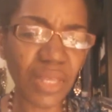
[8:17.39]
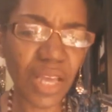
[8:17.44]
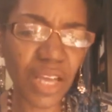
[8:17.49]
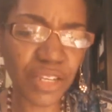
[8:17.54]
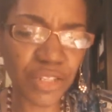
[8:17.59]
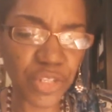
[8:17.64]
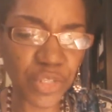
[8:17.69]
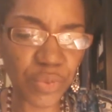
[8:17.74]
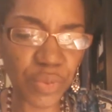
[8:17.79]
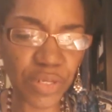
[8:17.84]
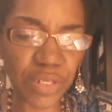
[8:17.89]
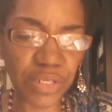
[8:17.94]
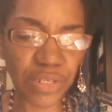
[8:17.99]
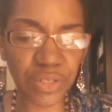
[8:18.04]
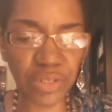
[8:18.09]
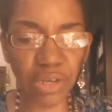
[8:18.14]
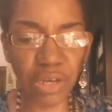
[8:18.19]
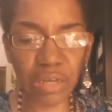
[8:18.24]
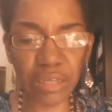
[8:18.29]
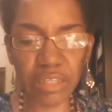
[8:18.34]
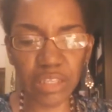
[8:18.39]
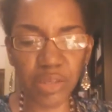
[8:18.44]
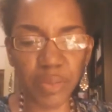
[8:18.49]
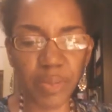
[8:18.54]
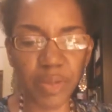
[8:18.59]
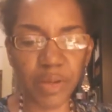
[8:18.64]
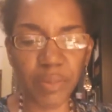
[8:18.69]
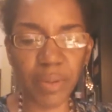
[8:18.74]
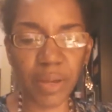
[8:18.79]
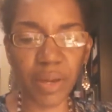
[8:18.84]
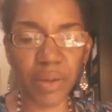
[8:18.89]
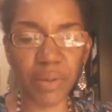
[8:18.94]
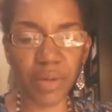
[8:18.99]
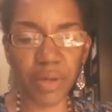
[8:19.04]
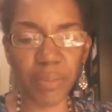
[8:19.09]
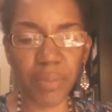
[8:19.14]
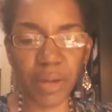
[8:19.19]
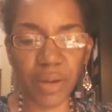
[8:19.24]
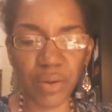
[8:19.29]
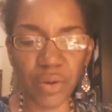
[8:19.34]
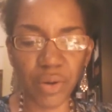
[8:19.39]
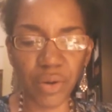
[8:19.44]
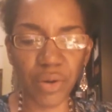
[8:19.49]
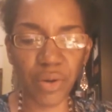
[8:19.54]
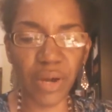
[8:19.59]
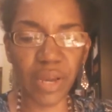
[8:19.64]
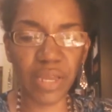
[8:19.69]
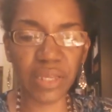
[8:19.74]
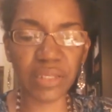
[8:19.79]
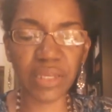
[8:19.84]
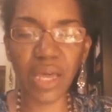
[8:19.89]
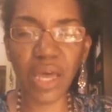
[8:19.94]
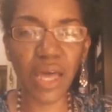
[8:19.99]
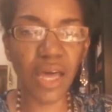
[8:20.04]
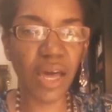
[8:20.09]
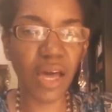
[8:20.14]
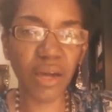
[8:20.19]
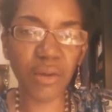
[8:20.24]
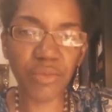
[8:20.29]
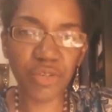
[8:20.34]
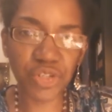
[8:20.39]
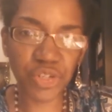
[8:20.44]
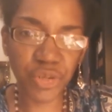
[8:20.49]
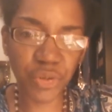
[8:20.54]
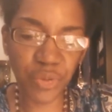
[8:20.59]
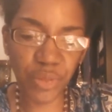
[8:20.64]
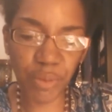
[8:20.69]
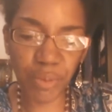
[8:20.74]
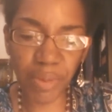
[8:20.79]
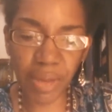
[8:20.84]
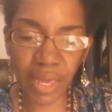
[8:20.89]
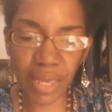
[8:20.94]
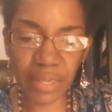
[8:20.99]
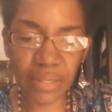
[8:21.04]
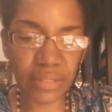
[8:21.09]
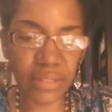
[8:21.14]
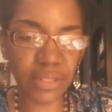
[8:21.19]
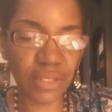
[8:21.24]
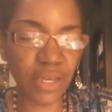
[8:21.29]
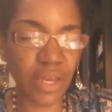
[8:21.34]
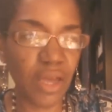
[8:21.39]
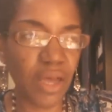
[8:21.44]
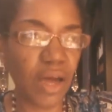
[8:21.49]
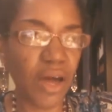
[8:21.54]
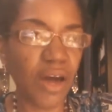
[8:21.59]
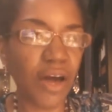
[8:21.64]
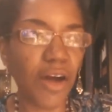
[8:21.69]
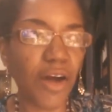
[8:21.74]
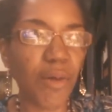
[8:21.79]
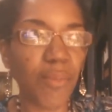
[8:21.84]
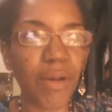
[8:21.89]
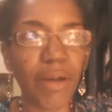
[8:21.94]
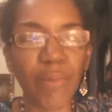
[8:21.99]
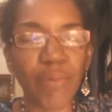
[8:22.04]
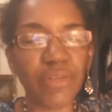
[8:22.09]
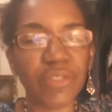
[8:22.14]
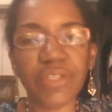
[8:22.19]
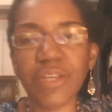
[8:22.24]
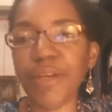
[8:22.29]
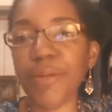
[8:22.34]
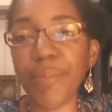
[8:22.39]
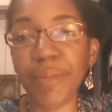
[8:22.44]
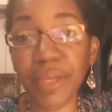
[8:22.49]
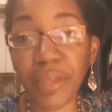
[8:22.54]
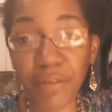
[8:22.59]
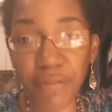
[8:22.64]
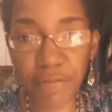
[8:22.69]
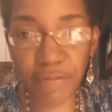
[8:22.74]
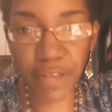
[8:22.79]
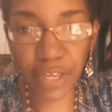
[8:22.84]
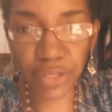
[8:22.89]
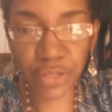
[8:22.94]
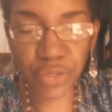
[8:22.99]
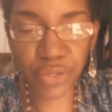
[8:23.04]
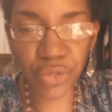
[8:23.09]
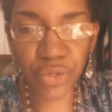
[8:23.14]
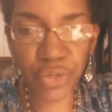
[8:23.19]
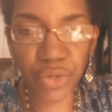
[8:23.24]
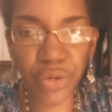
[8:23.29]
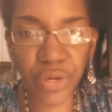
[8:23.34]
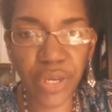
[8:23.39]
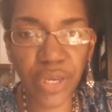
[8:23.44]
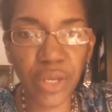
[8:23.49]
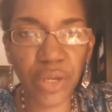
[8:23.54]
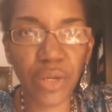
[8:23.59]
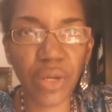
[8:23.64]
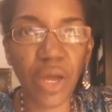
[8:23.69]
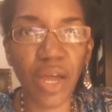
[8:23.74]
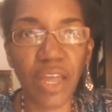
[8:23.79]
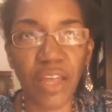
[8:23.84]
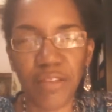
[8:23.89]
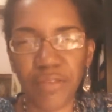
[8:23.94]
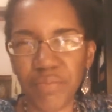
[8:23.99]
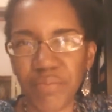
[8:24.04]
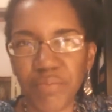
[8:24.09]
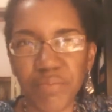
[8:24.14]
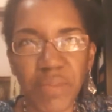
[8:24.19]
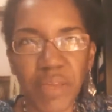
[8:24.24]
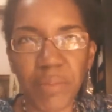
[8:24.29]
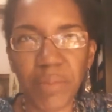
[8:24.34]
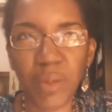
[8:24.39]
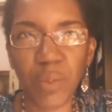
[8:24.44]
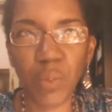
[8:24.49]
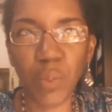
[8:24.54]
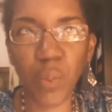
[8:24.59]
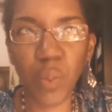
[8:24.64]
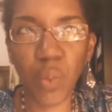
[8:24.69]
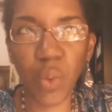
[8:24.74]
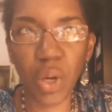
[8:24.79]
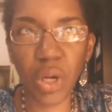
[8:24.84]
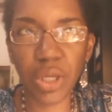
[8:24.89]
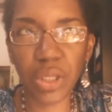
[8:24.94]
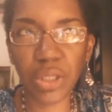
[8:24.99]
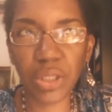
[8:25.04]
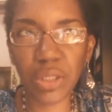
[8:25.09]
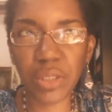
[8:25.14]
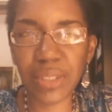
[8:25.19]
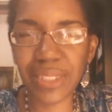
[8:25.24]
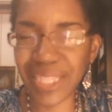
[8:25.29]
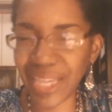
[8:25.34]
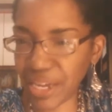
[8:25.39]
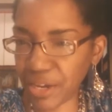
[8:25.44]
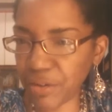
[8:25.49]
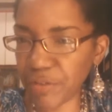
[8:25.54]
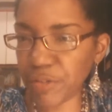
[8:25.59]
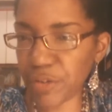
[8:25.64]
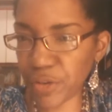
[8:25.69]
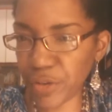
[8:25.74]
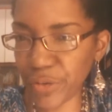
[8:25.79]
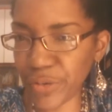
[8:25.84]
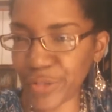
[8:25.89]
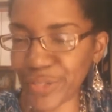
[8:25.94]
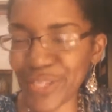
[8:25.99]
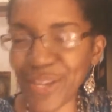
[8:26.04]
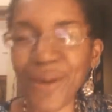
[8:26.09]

I just wanted to talk a little bit about, about her, and I wish her the best. Um, I was not a big investor in, I had maybe one deck of hers.